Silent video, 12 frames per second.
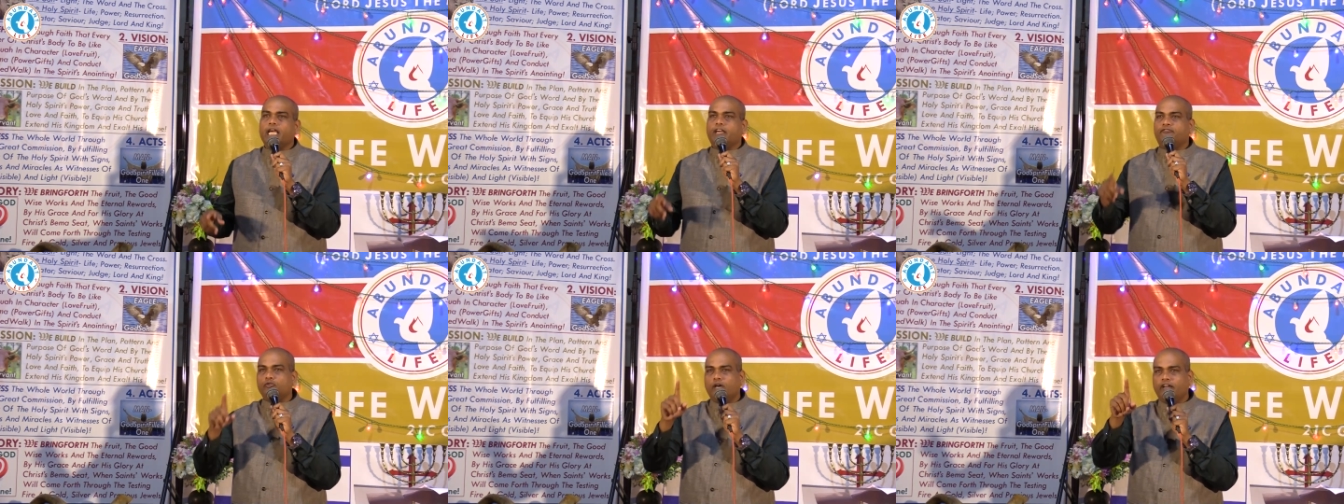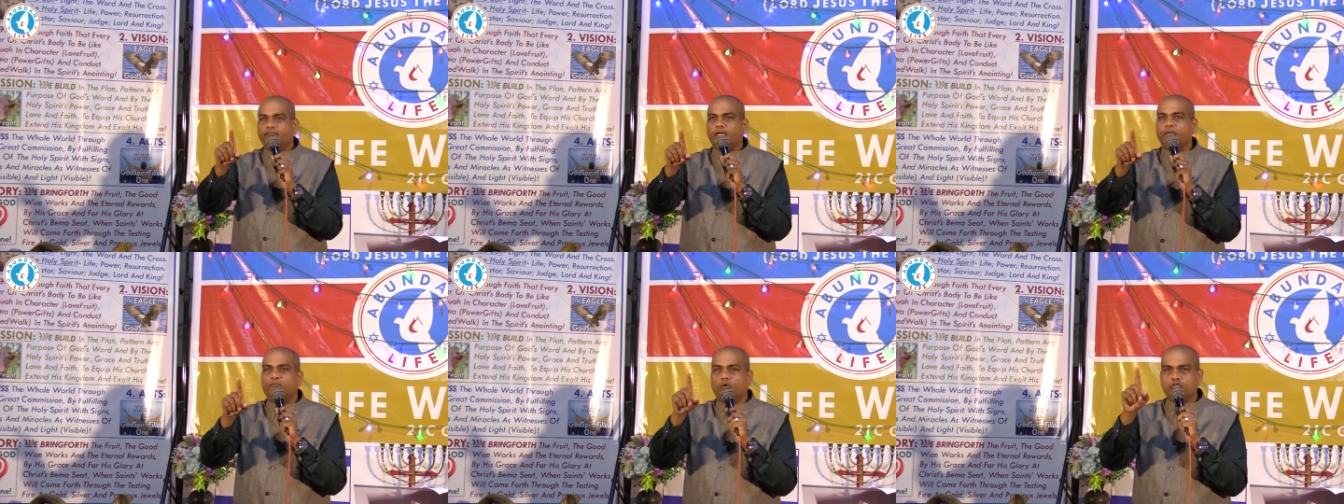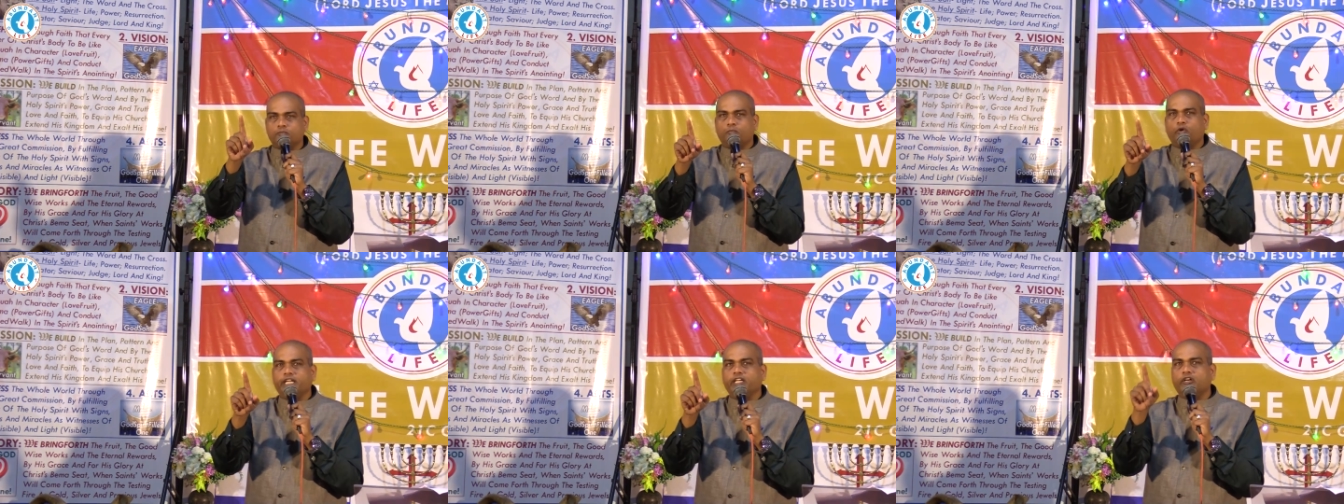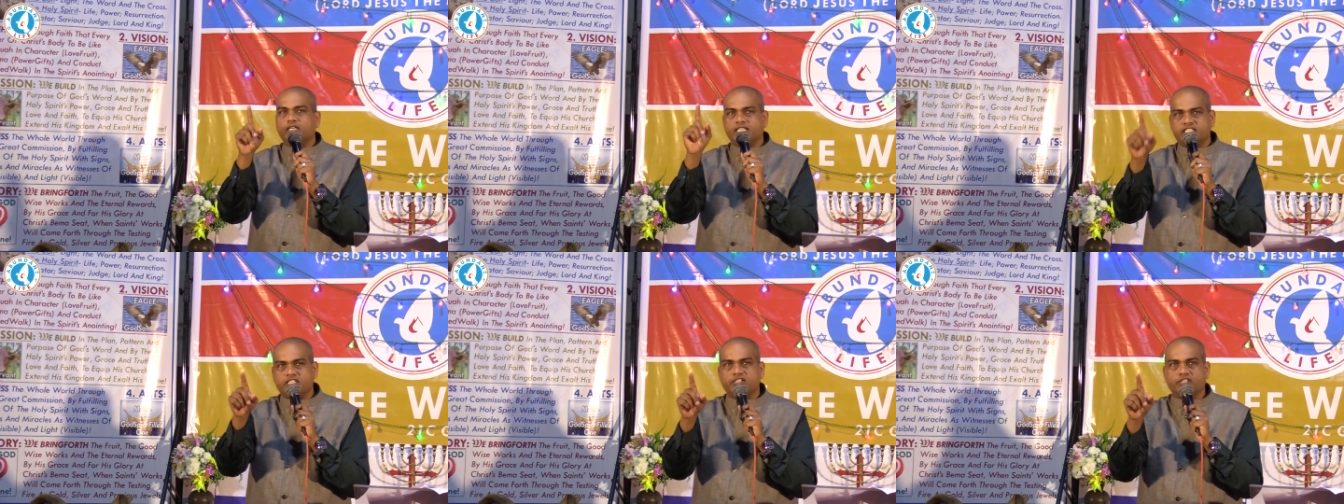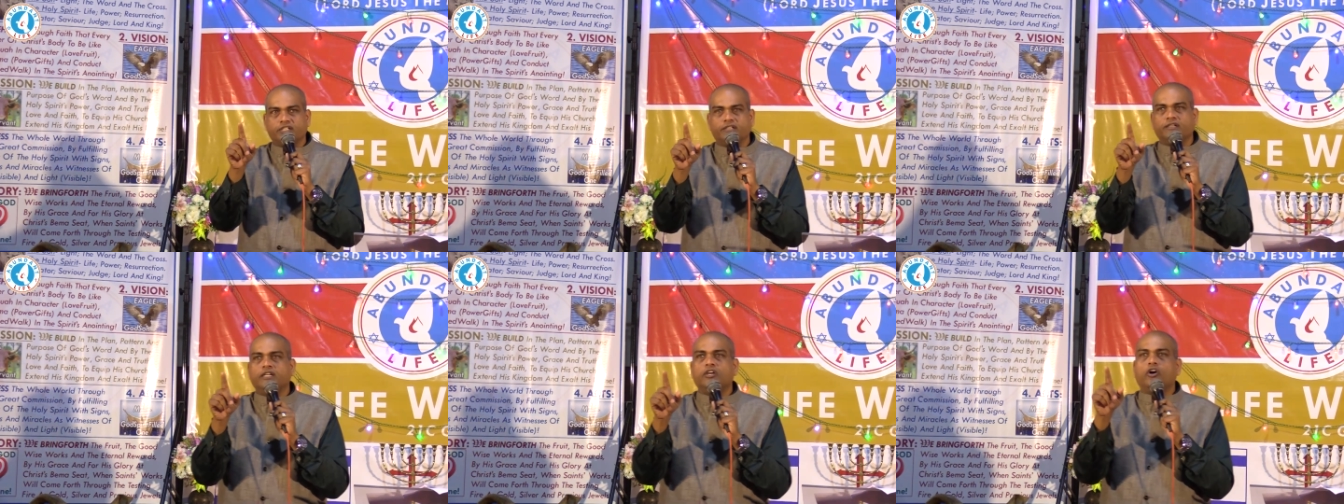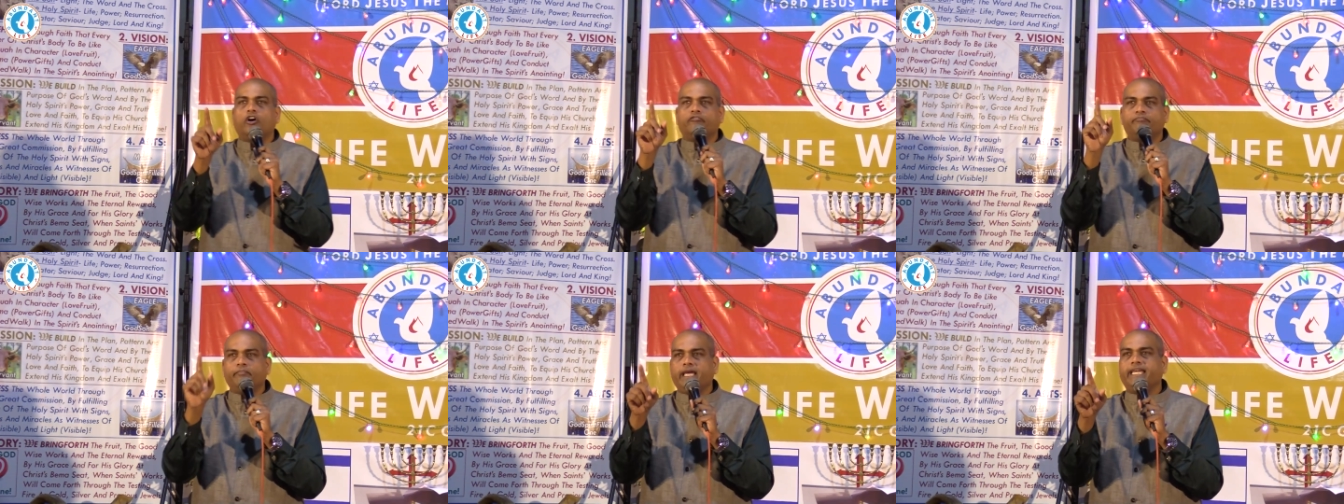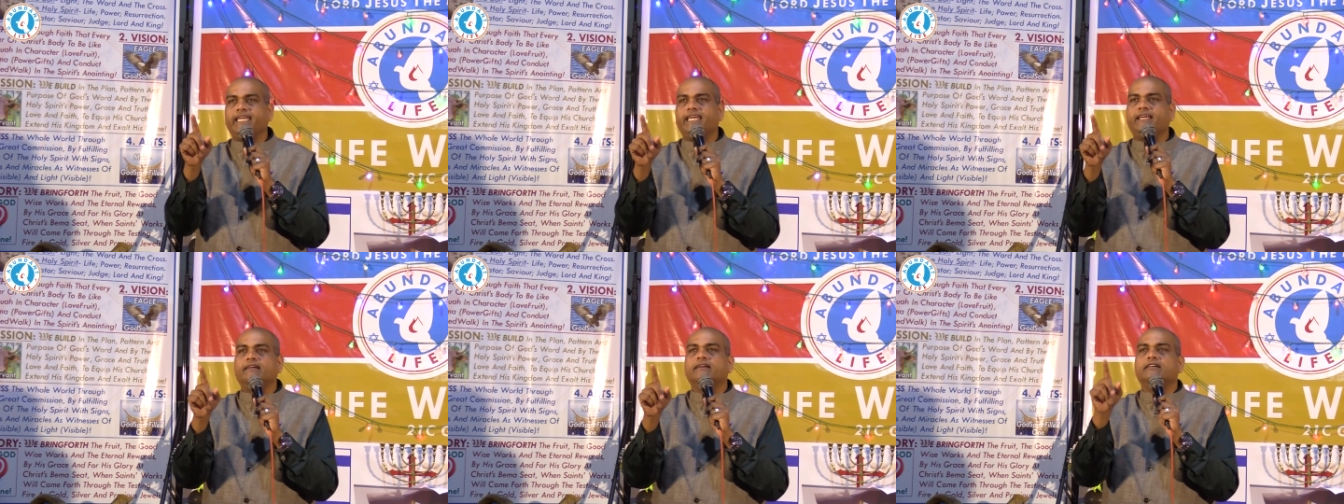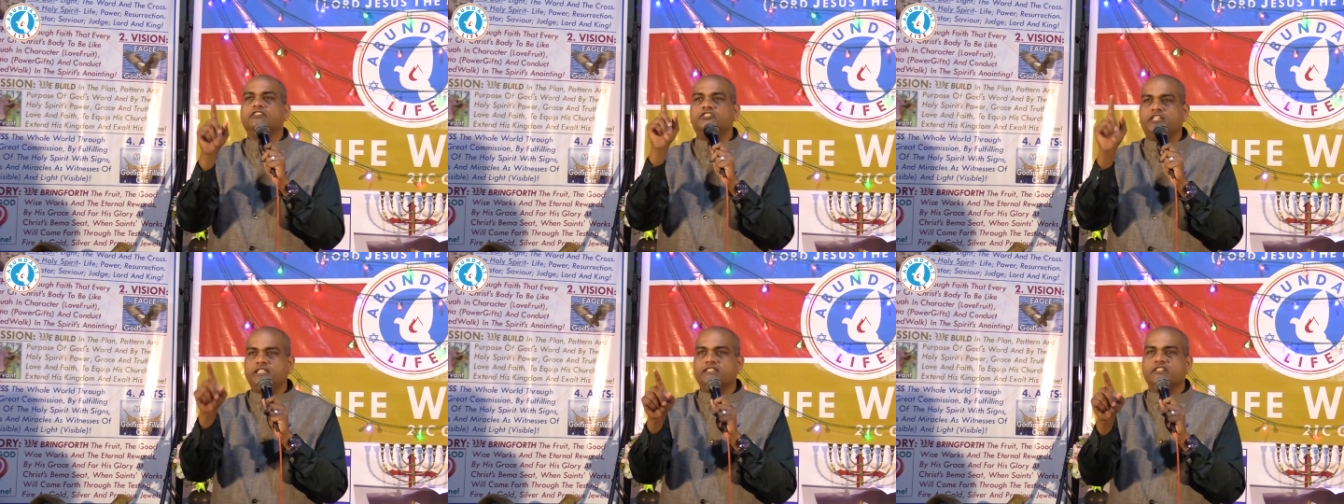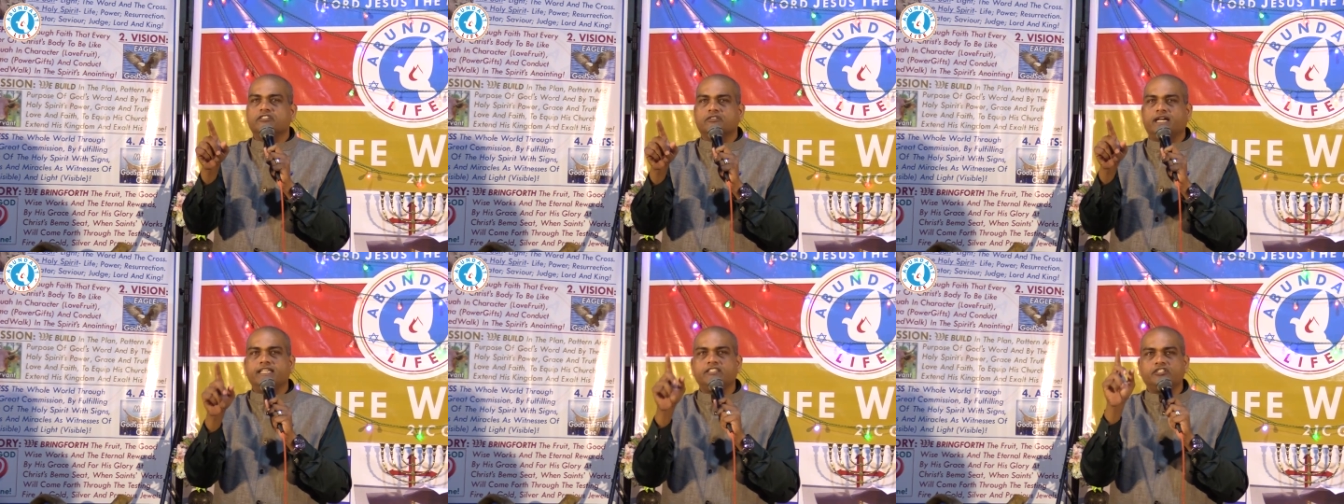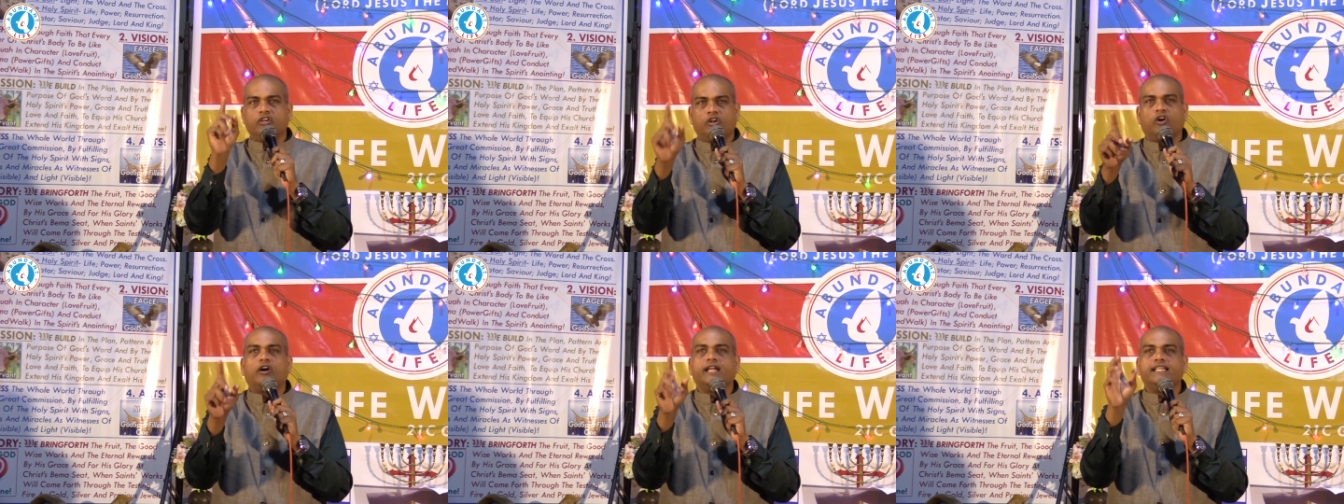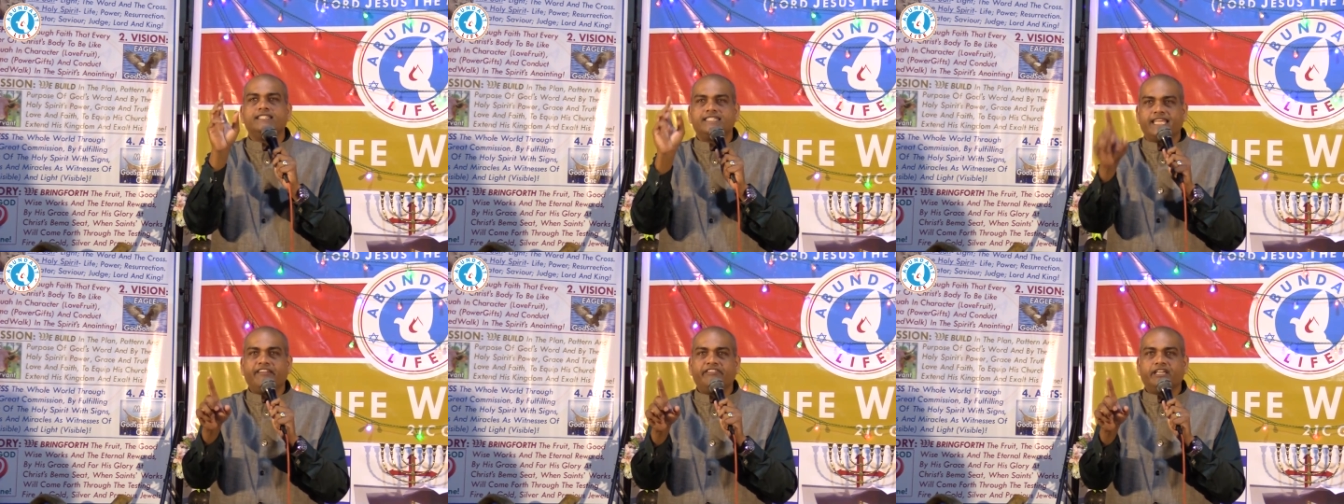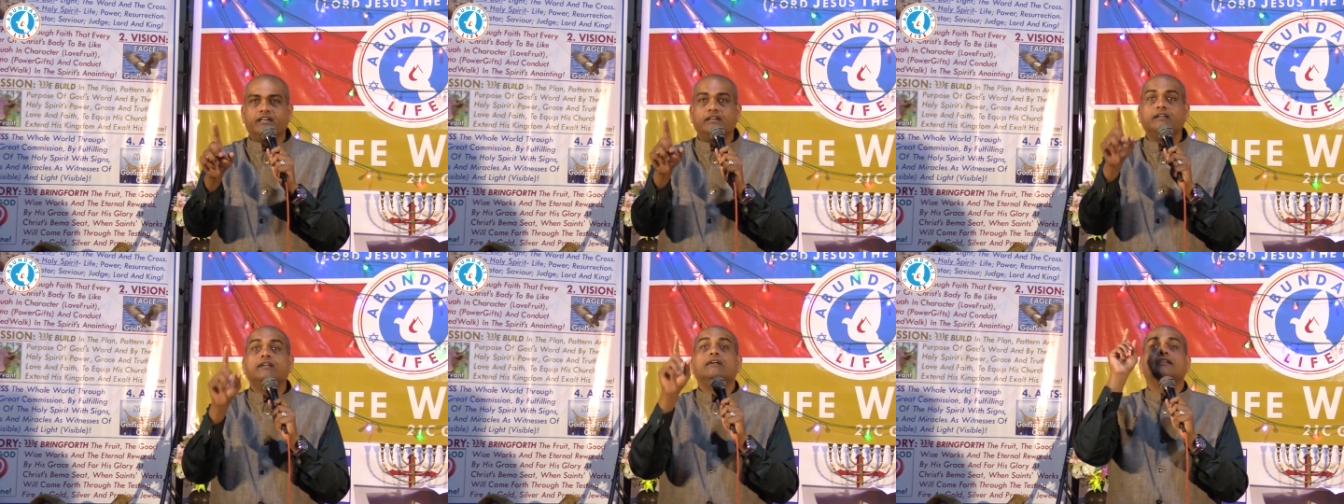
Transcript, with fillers: If you have been postponing your decision of making Jesus Christ your Lord and Savior,